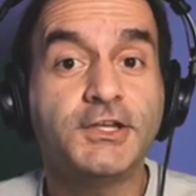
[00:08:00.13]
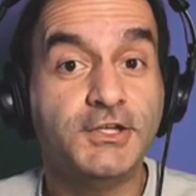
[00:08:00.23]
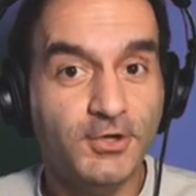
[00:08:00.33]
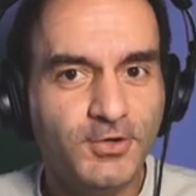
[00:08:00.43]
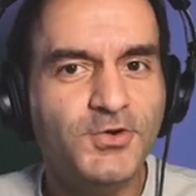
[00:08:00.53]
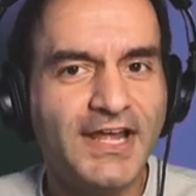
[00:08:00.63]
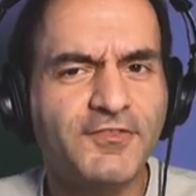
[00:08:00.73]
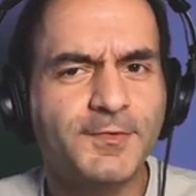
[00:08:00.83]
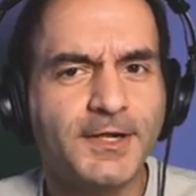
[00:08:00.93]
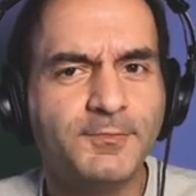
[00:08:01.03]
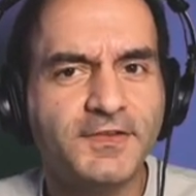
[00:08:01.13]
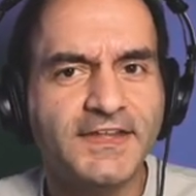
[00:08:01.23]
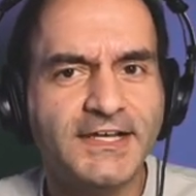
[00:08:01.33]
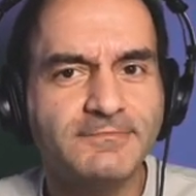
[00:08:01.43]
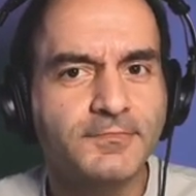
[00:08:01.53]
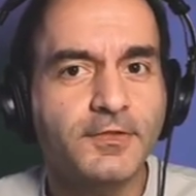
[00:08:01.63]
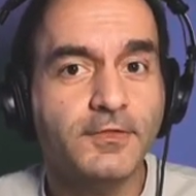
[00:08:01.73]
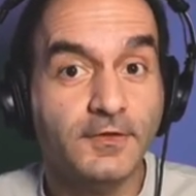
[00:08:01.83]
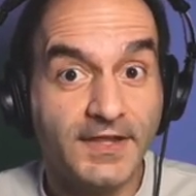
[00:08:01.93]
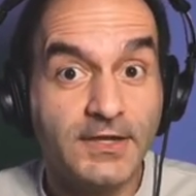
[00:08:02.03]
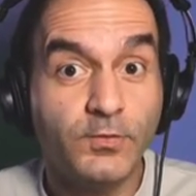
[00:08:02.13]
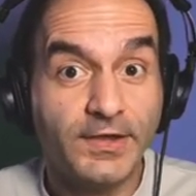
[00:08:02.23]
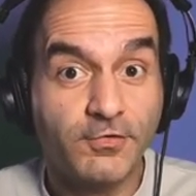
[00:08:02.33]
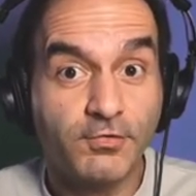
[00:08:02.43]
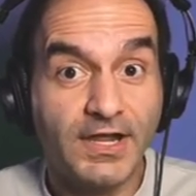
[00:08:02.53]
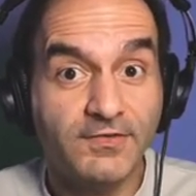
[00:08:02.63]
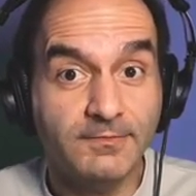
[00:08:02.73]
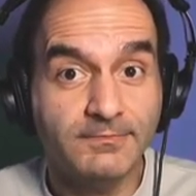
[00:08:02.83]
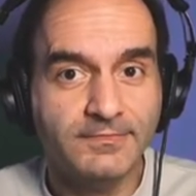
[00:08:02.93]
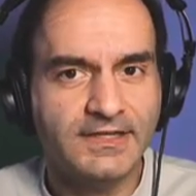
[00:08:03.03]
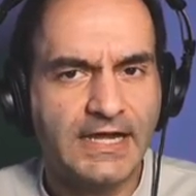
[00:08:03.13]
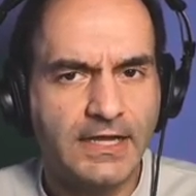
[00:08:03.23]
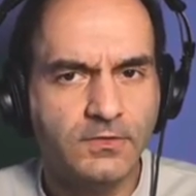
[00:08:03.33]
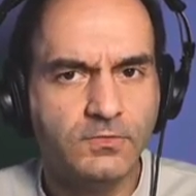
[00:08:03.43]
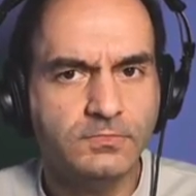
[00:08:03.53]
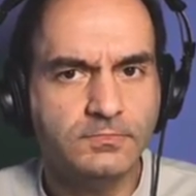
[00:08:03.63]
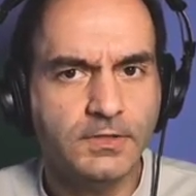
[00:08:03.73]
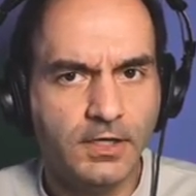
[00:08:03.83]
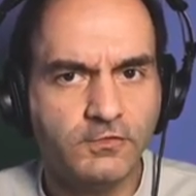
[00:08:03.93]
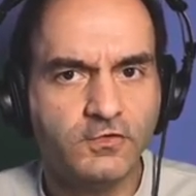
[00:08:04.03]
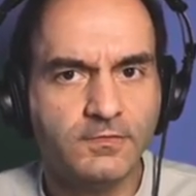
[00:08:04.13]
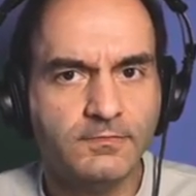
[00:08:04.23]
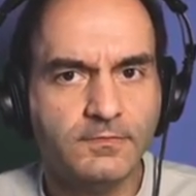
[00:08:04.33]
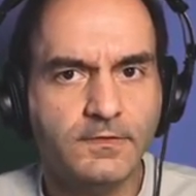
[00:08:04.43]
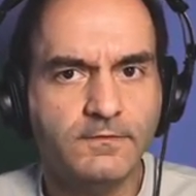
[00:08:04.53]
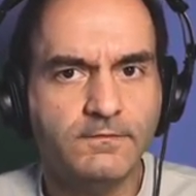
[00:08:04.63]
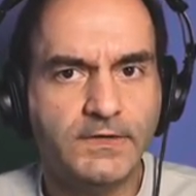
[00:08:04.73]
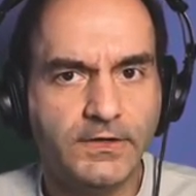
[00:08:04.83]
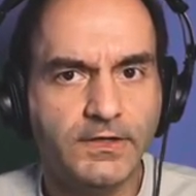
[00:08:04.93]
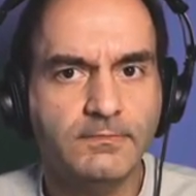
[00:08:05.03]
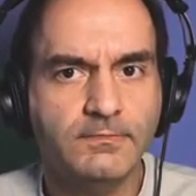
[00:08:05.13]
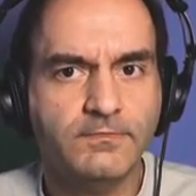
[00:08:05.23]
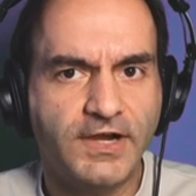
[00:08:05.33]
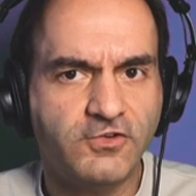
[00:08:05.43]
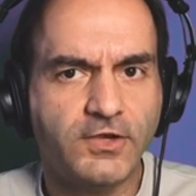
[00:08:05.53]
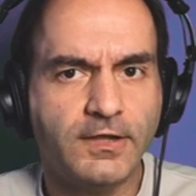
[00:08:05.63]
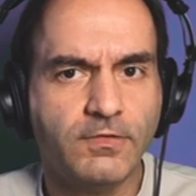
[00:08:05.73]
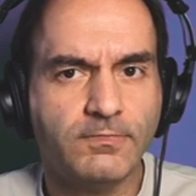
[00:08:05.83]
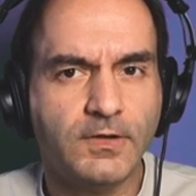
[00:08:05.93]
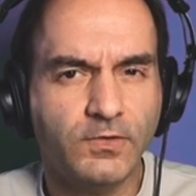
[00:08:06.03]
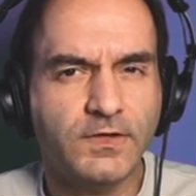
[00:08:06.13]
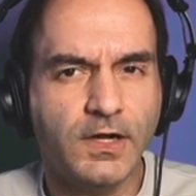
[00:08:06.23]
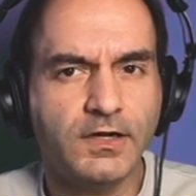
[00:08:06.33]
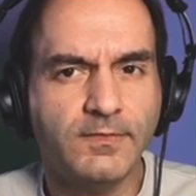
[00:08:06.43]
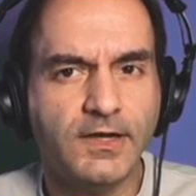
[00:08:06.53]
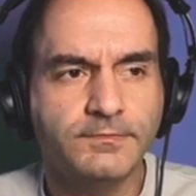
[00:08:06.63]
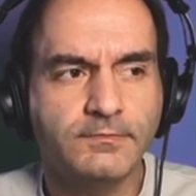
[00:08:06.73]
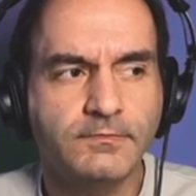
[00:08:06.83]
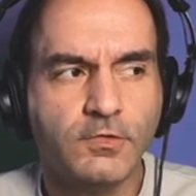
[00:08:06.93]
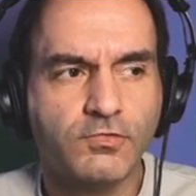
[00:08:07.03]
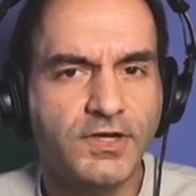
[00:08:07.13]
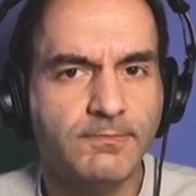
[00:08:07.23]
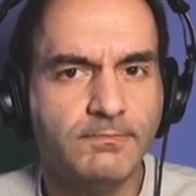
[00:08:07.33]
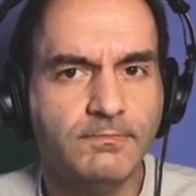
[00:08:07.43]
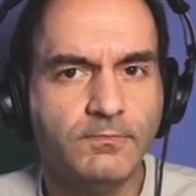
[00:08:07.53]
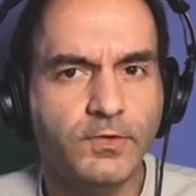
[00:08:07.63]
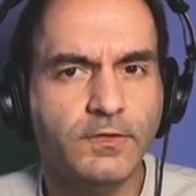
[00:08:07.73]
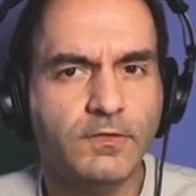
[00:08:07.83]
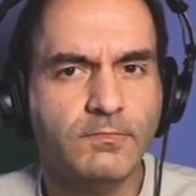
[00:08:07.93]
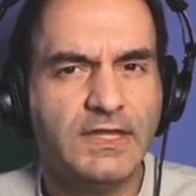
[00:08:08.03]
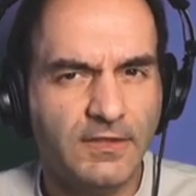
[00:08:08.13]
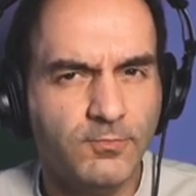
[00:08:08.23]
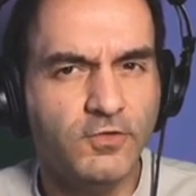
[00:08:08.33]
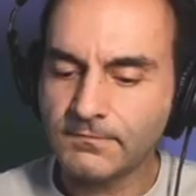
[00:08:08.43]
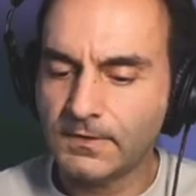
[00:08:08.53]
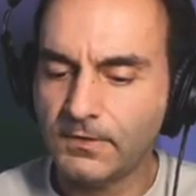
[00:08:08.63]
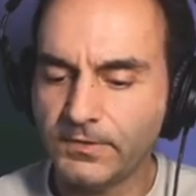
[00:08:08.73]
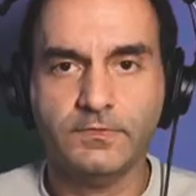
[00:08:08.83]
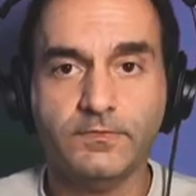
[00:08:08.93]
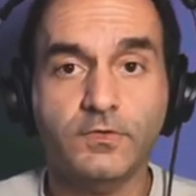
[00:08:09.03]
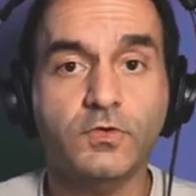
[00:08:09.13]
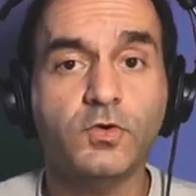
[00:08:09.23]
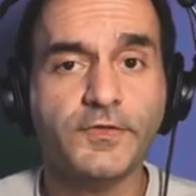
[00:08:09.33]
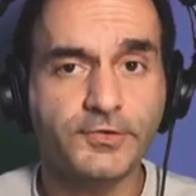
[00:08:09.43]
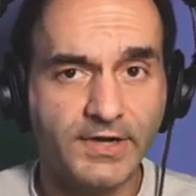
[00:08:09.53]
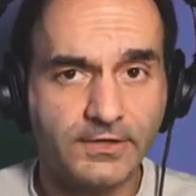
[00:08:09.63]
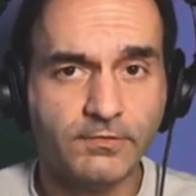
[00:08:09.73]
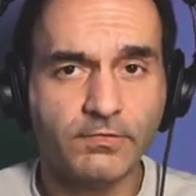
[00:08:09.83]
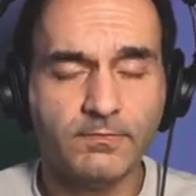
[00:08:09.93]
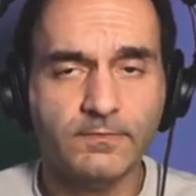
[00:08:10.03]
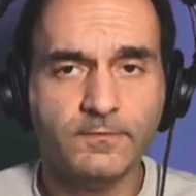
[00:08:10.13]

You know who would have a problem with that? The late Wes Craven, the guy who launched the very franchise that we're talking about. Scream was his movie. Okay. Who are the directors?